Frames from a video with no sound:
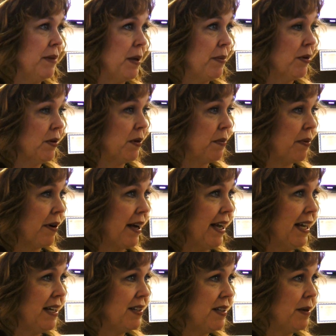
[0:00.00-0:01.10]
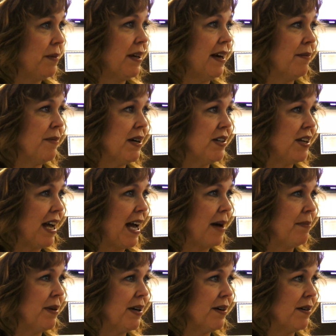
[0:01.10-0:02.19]
People who pray seem to have much
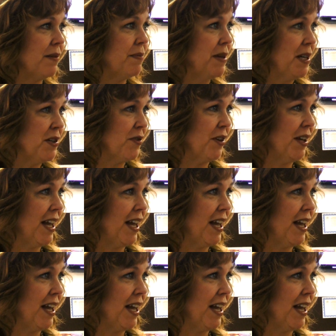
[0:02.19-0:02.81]
happier and peaceful